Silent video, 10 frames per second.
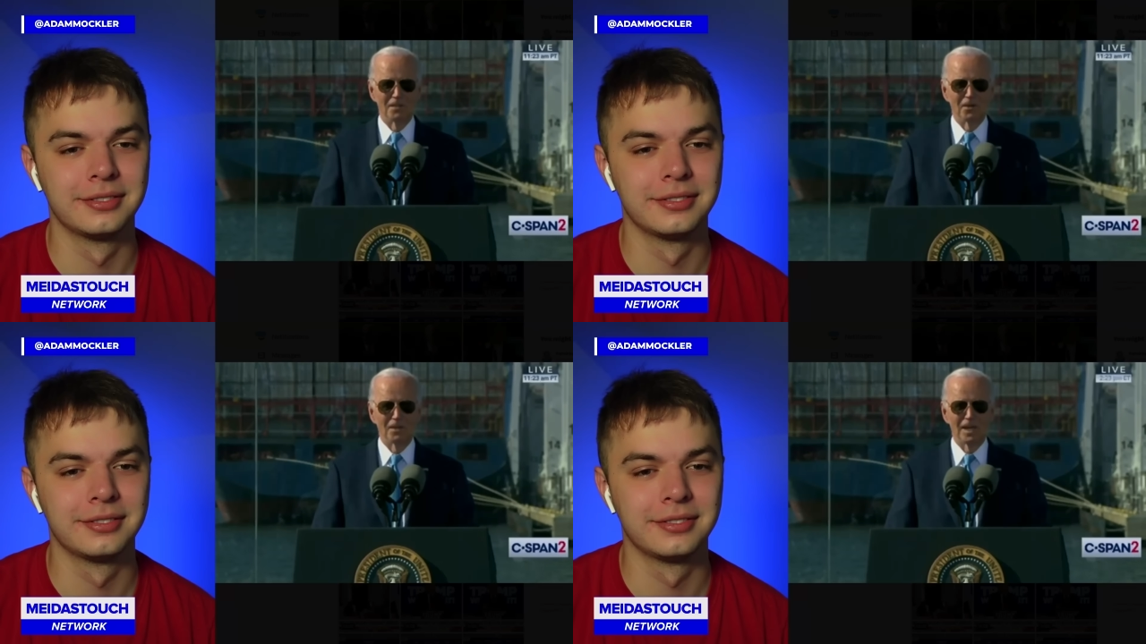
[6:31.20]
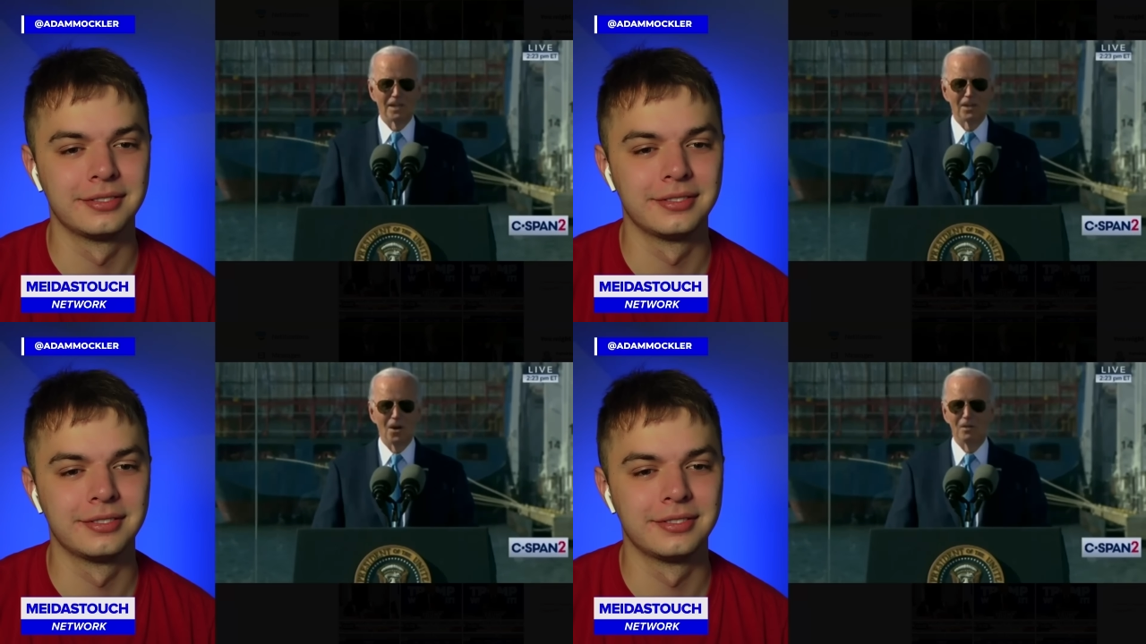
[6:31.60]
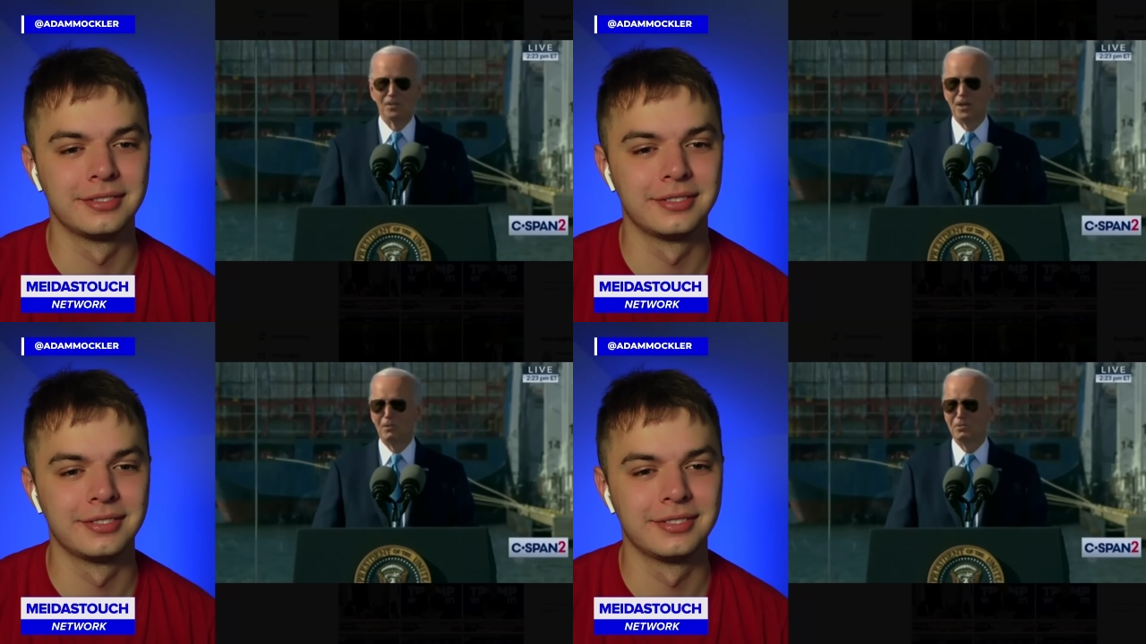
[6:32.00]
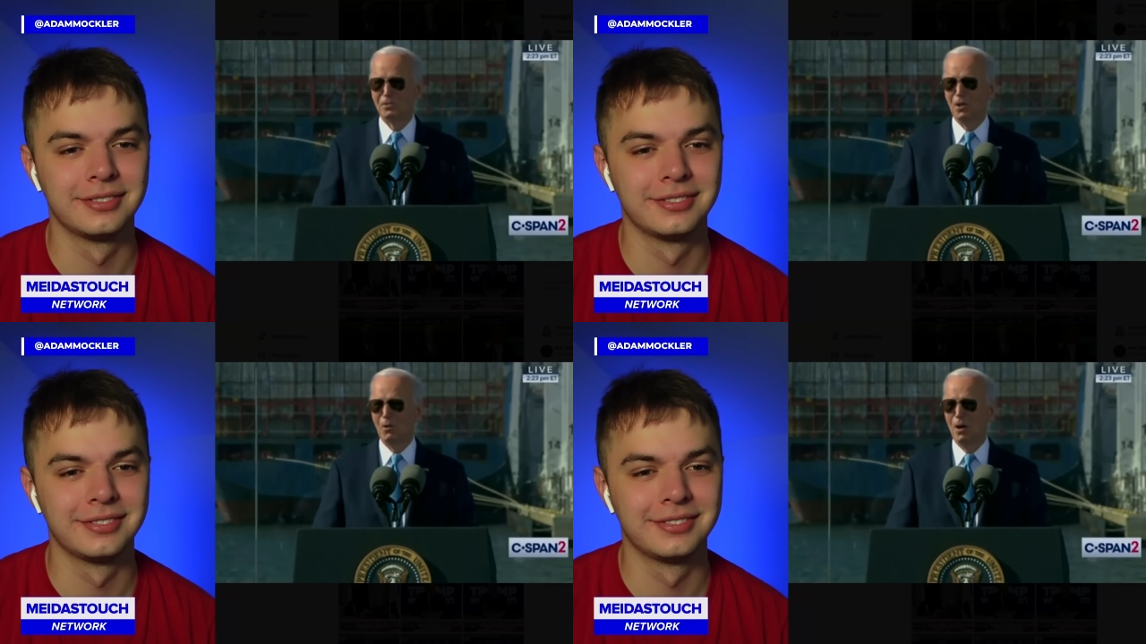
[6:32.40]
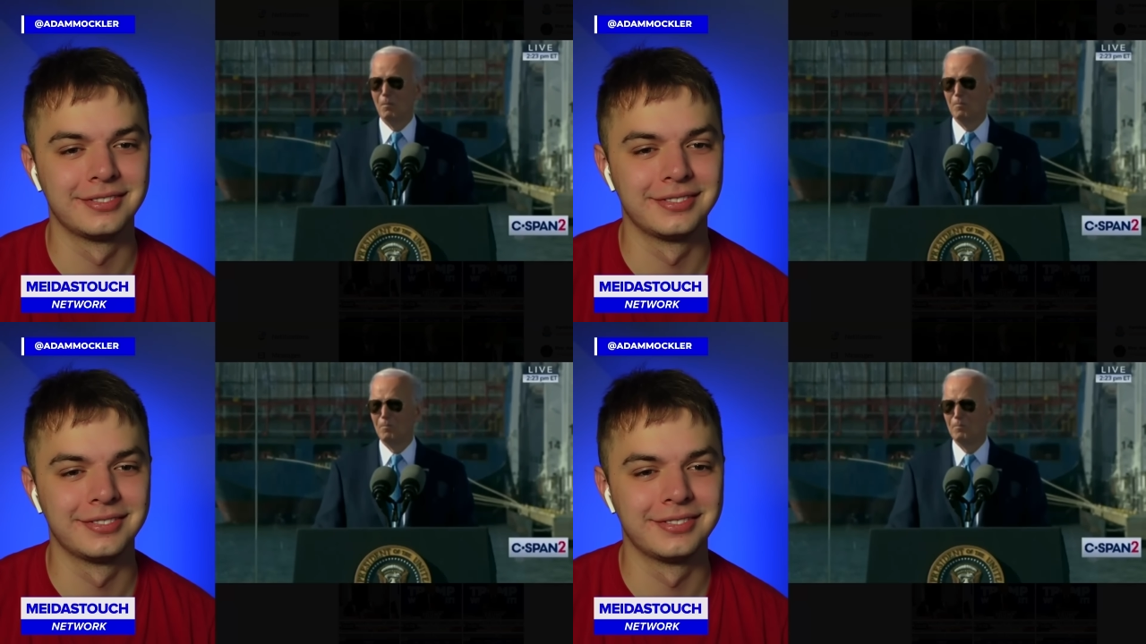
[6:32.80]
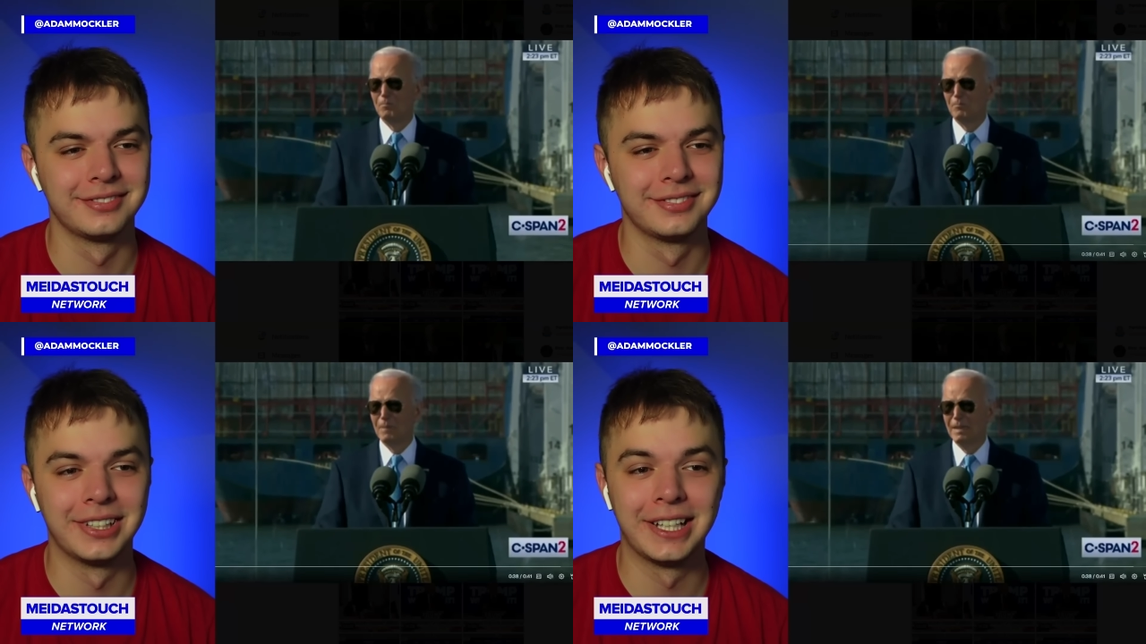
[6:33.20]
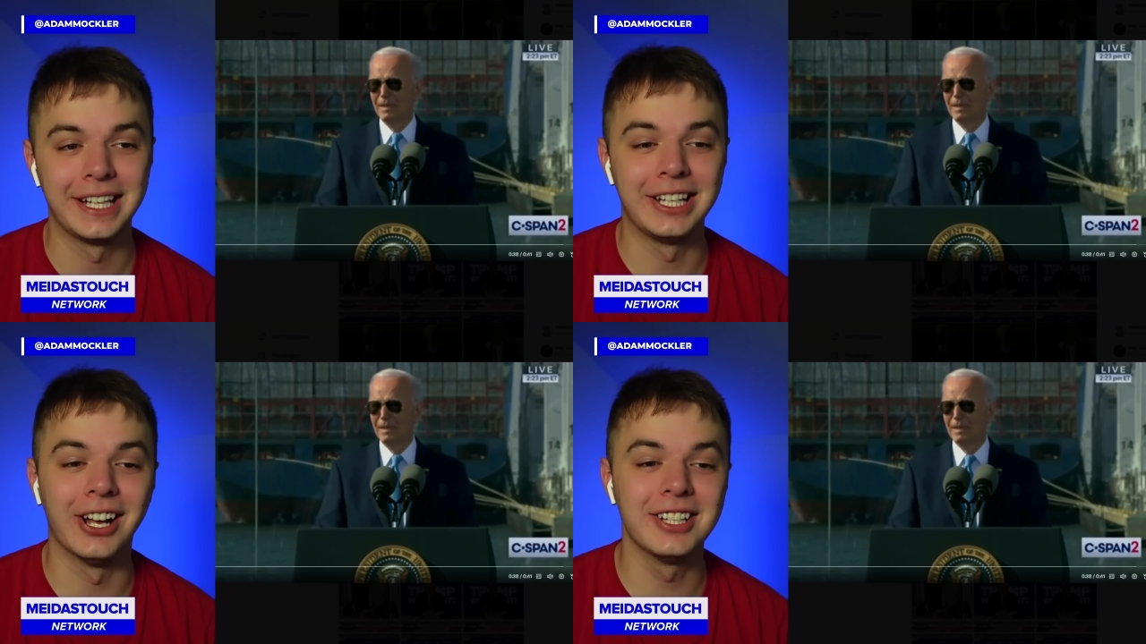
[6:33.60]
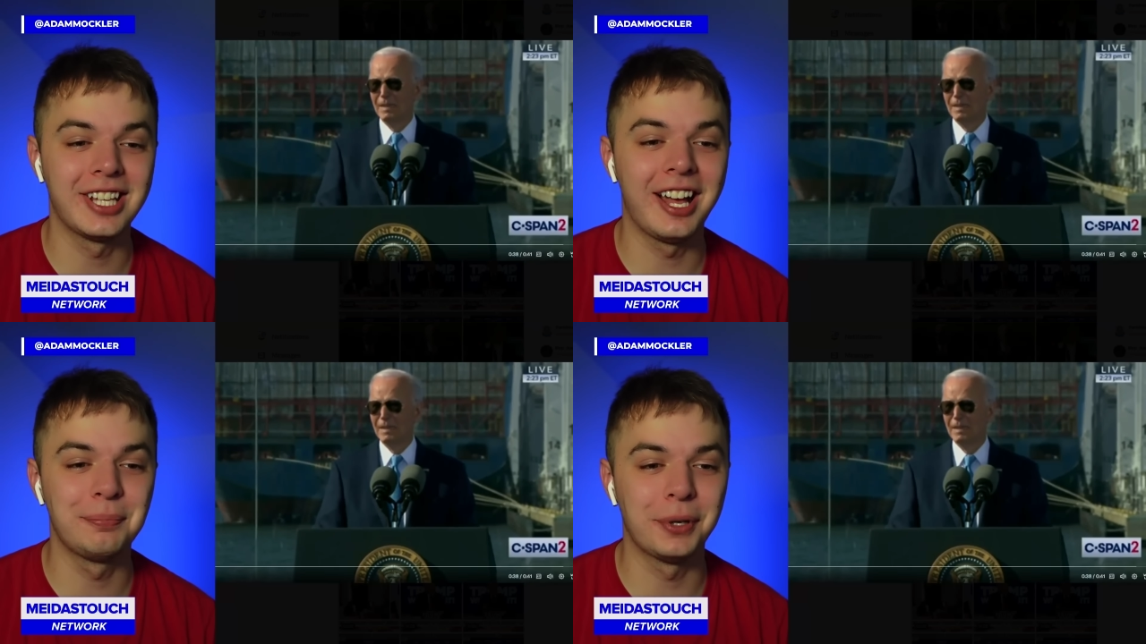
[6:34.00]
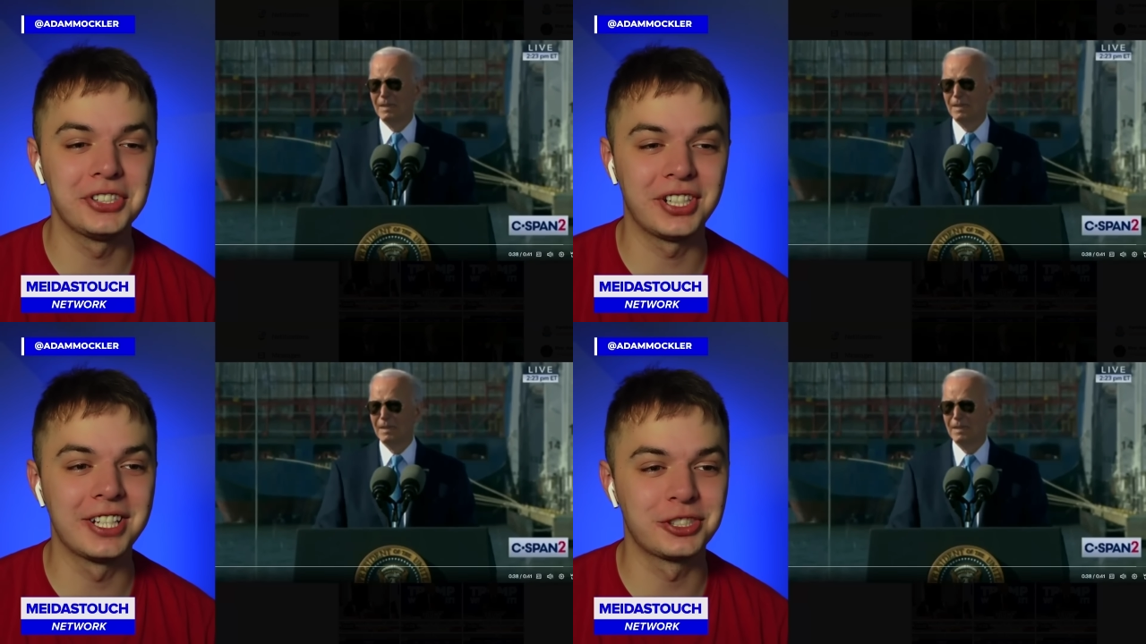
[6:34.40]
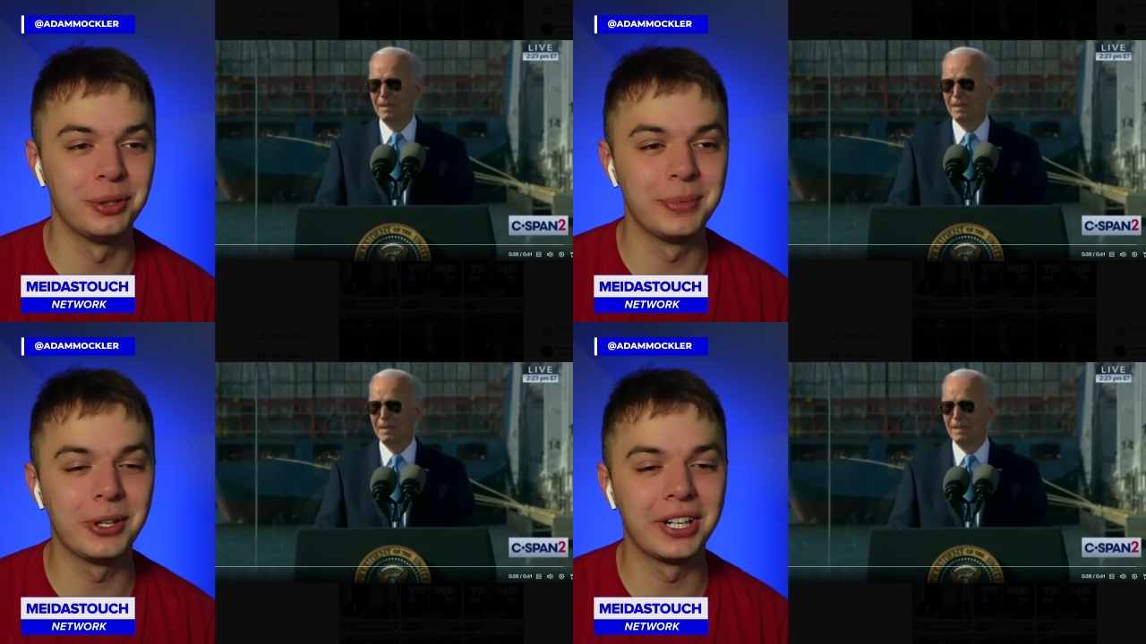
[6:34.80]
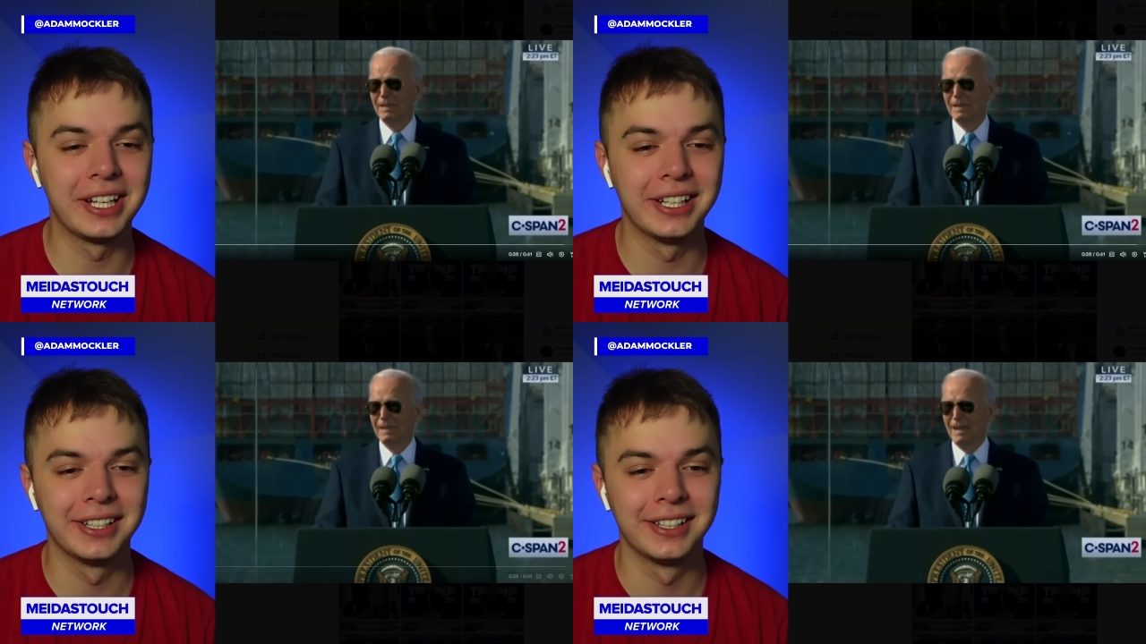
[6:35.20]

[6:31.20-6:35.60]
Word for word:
Speaker 1: Don't get going, Joe. Slow up.
Speaker 2: He does have presidential immunity.